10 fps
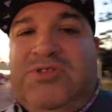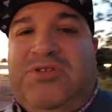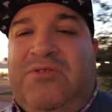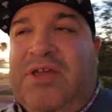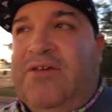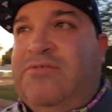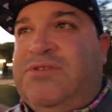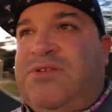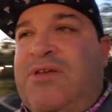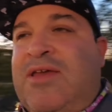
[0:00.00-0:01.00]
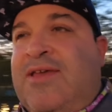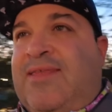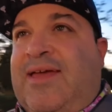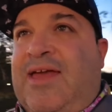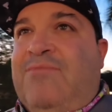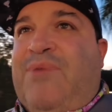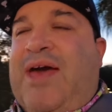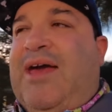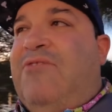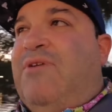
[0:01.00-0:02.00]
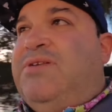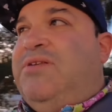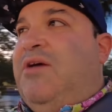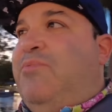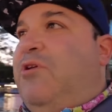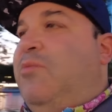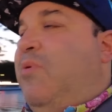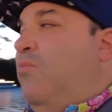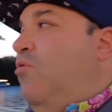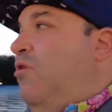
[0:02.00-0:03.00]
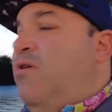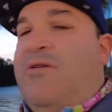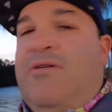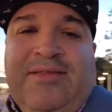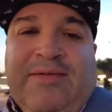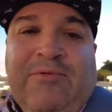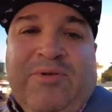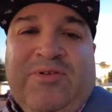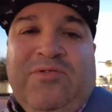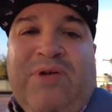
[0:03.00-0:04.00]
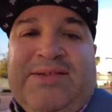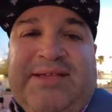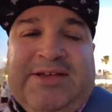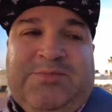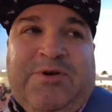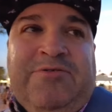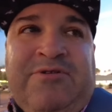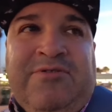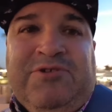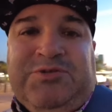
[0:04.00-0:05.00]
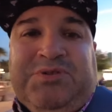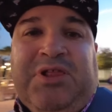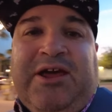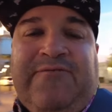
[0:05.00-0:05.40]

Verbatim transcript: Studios. They came back, rested up a little bit more. Then we went to the race expo, which was a lot of